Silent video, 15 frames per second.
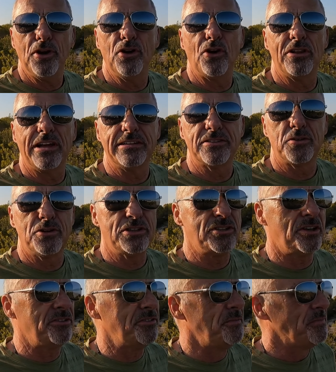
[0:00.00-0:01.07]
and all that sort of
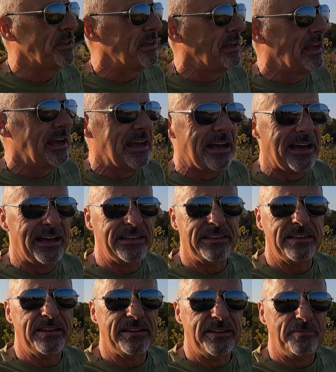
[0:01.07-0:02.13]
stuff.
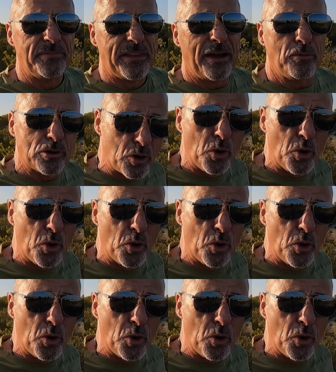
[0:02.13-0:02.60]
And I was